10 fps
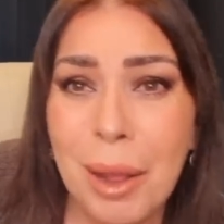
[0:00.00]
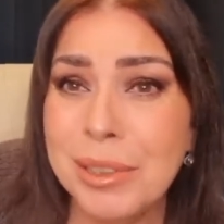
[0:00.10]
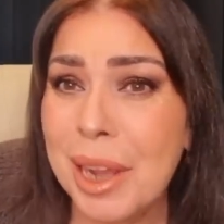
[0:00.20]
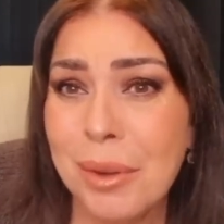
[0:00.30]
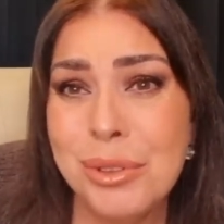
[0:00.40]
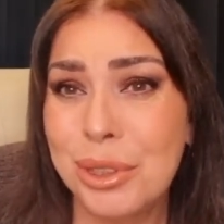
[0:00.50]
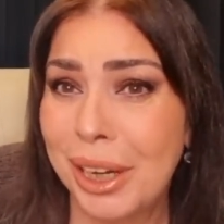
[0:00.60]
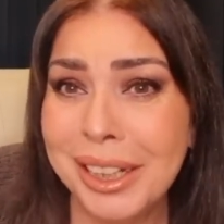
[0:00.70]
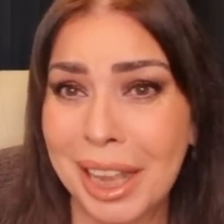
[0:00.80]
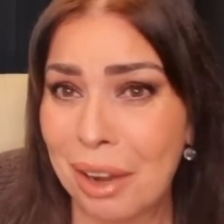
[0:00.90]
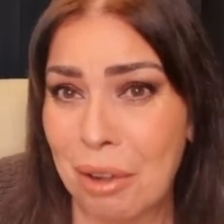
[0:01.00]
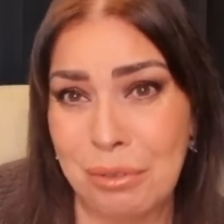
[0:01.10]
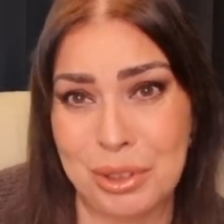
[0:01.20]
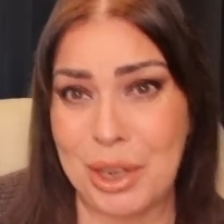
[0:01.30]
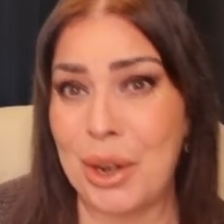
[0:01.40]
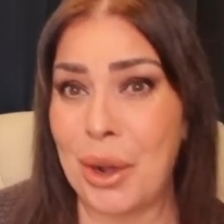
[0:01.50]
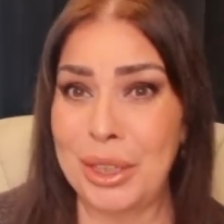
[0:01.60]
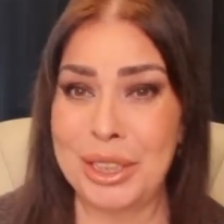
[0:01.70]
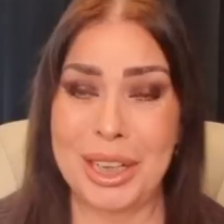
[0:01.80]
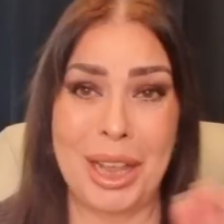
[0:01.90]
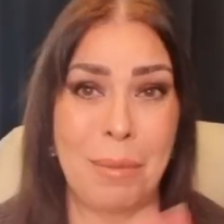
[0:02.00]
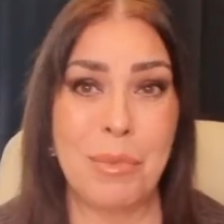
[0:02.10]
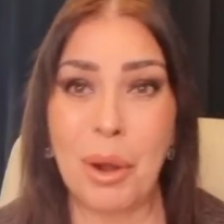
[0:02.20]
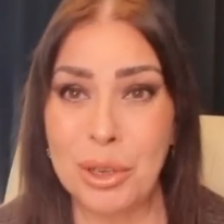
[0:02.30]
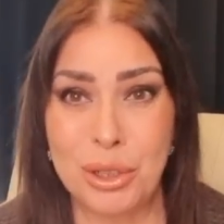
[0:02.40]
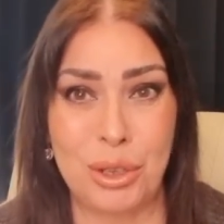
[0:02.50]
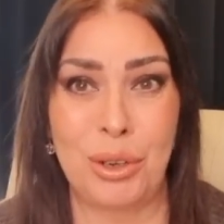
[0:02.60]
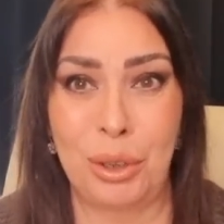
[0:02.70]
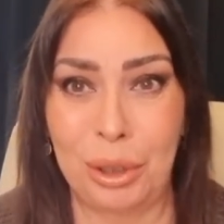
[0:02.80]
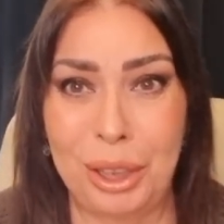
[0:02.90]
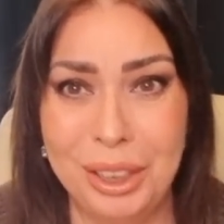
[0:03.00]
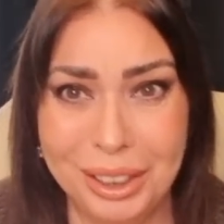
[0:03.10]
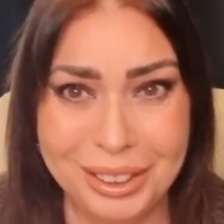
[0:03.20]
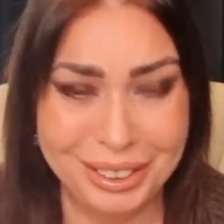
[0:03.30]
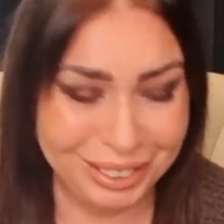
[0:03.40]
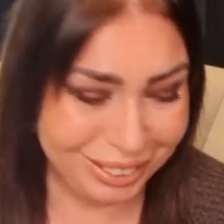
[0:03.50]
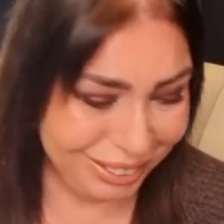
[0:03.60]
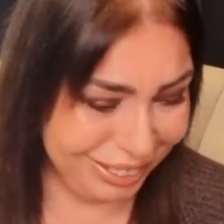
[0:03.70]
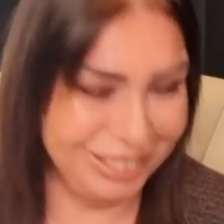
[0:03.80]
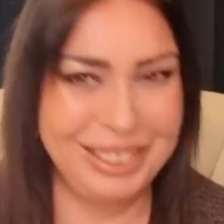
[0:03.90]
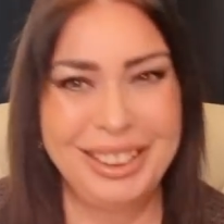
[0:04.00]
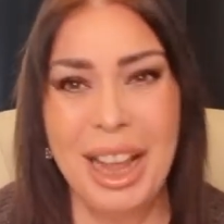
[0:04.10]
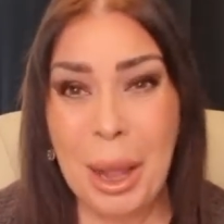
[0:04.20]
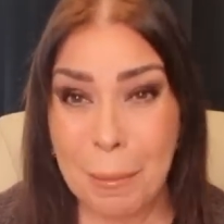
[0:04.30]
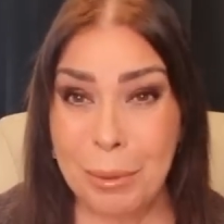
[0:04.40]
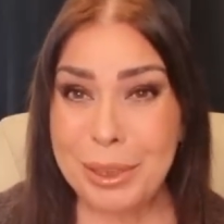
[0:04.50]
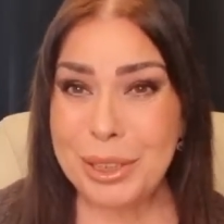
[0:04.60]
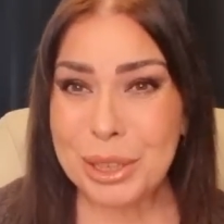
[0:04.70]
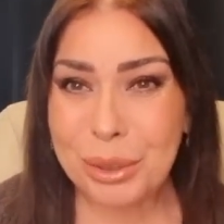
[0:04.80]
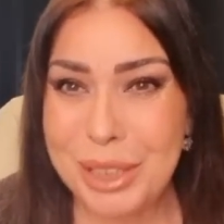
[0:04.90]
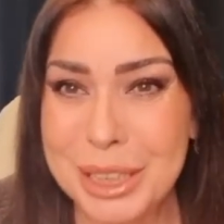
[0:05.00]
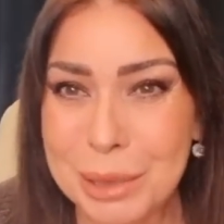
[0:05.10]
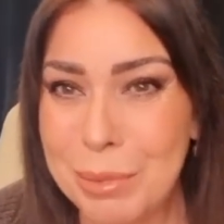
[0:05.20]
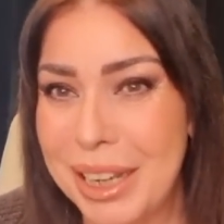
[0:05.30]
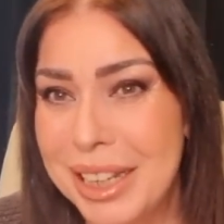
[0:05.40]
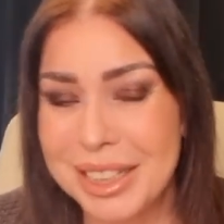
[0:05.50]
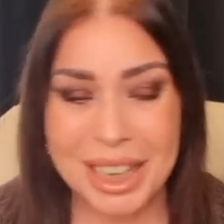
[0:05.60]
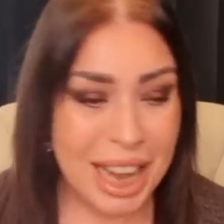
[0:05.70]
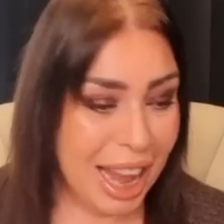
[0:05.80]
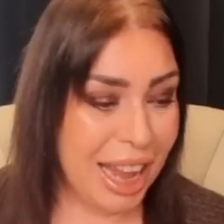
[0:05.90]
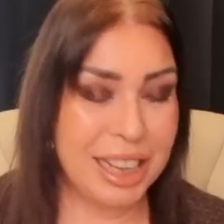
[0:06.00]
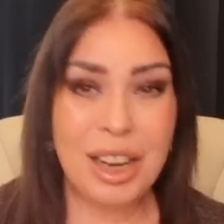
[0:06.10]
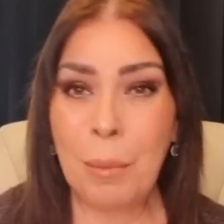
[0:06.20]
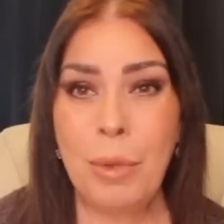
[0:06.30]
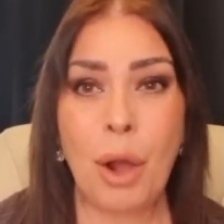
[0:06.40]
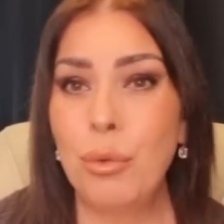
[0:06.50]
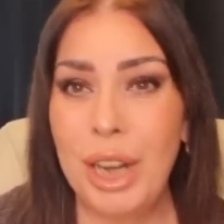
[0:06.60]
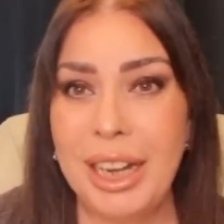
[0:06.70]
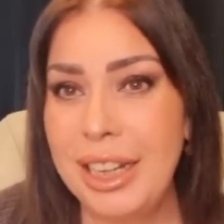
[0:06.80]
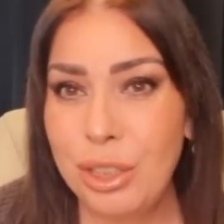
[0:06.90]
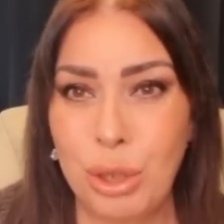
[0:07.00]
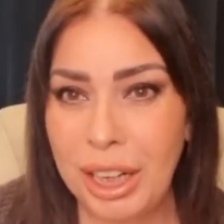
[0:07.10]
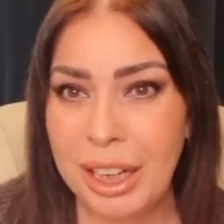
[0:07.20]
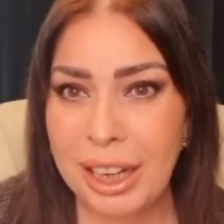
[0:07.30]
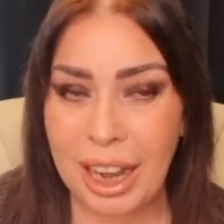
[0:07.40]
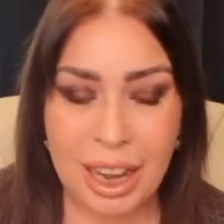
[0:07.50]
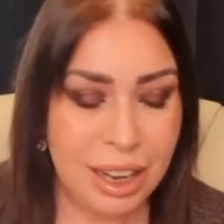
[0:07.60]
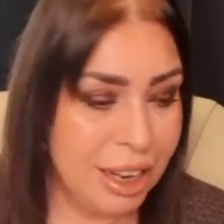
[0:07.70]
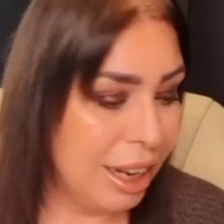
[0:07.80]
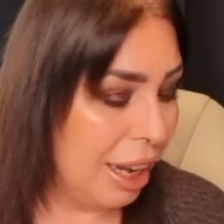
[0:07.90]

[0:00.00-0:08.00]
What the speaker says: I don't drink that often. Honestly, I'm not a drunk. But it's Christmas and I'm not really a drinker.